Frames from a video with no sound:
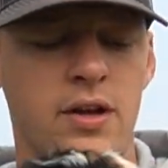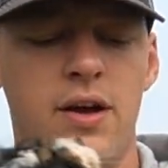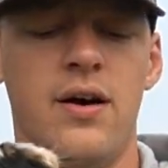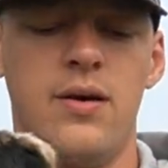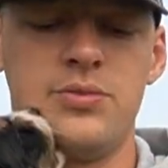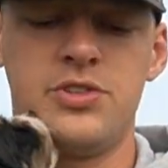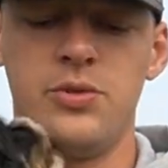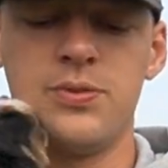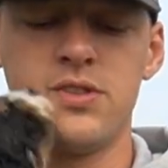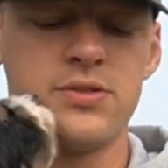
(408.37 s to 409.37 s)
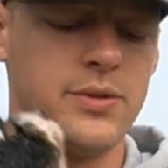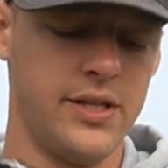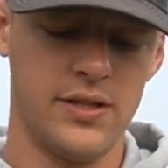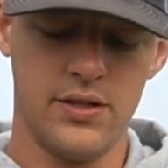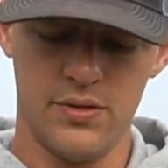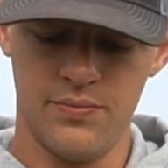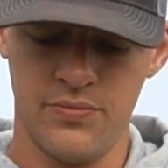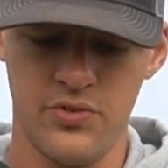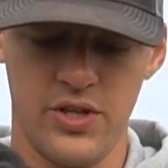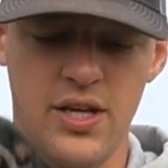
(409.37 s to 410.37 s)
Um, super sweet though.
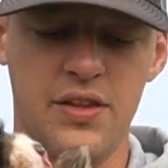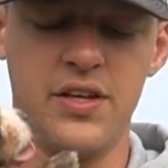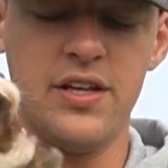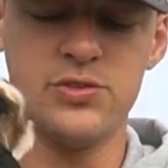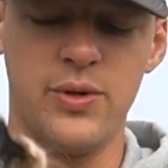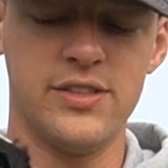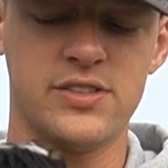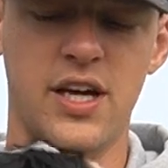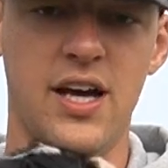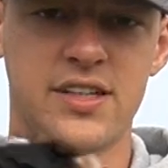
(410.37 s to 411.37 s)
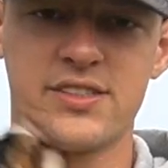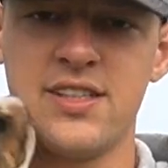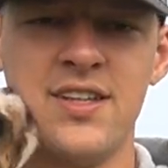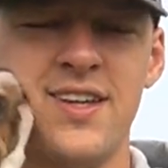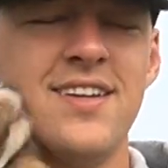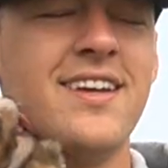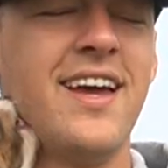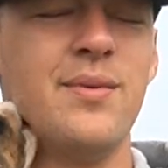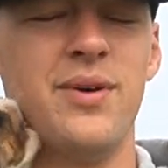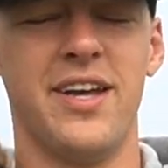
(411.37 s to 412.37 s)
So you got the nice white socks.
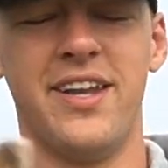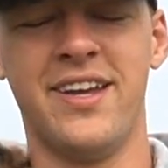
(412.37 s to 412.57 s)
Hey bud.